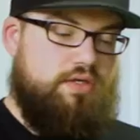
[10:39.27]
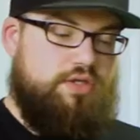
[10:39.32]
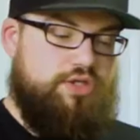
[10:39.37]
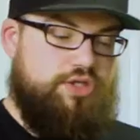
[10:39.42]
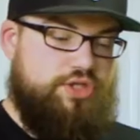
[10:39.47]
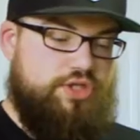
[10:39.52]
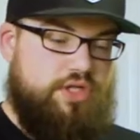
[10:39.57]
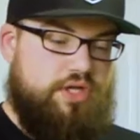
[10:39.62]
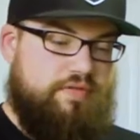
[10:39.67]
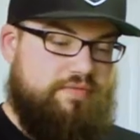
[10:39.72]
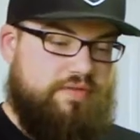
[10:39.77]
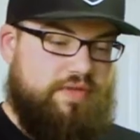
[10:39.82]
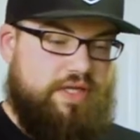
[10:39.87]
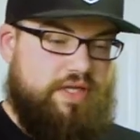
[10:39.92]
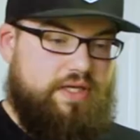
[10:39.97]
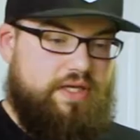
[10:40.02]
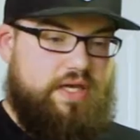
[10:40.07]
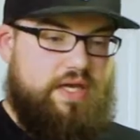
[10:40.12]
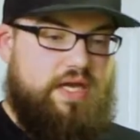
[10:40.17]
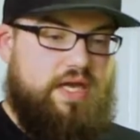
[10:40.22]

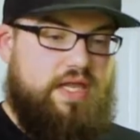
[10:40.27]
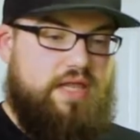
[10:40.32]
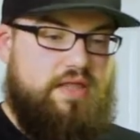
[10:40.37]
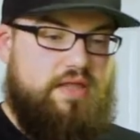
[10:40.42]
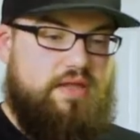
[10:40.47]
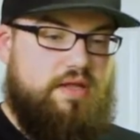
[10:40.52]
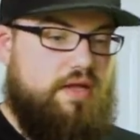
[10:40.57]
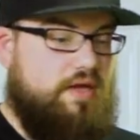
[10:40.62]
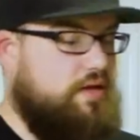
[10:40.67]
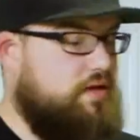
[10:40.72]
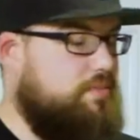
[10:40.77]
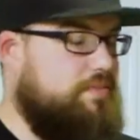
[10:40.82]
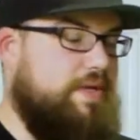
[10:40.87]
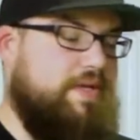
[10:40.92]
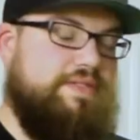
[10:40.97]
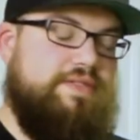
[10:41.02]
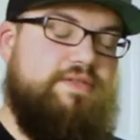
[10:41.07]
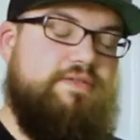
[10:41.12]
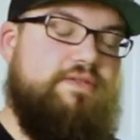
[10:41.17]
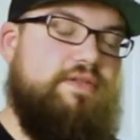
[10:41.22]
Shuffling, and I'm going to
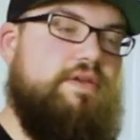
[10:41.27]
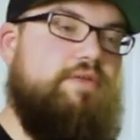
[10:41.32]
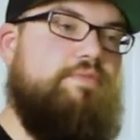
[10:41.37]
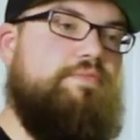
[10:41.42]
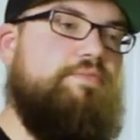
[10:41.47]
pass the turn to you.